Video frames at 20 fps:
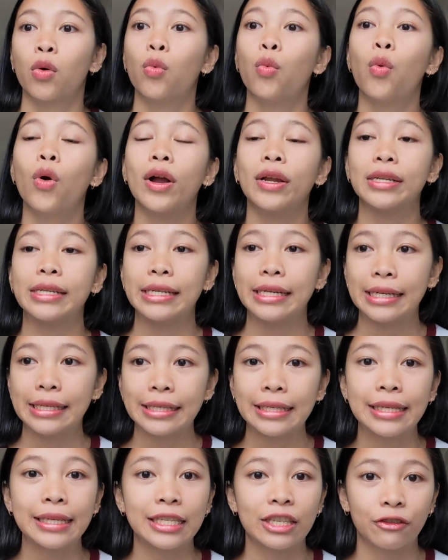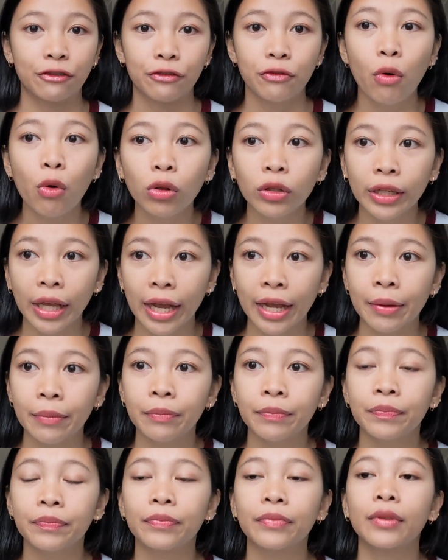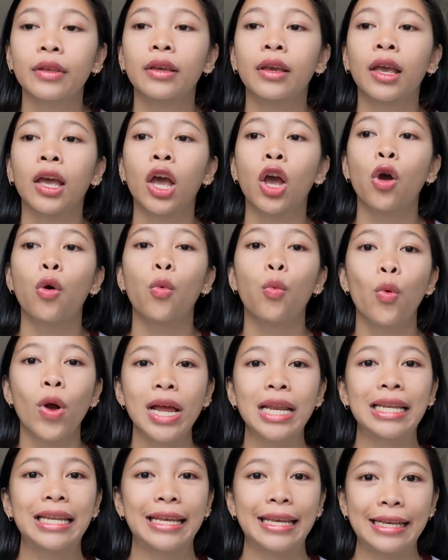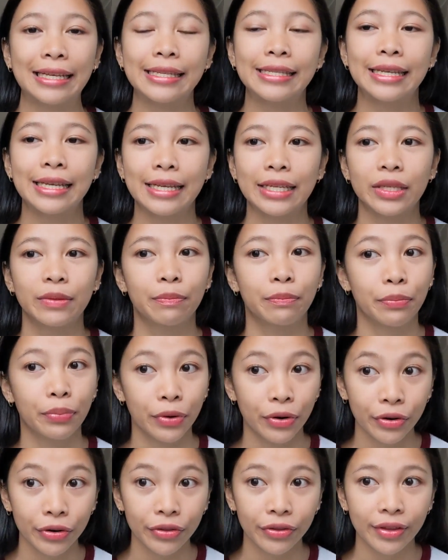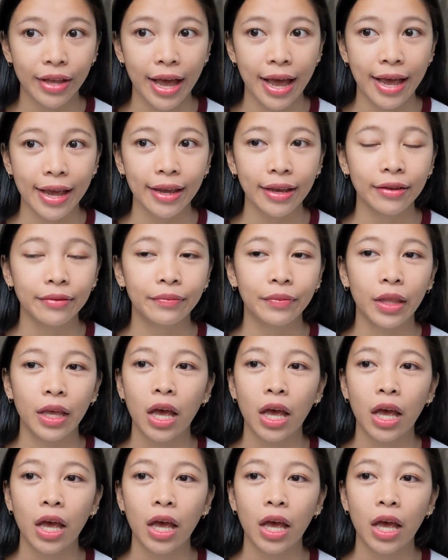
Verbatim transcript: What is his full name? When is his birthday?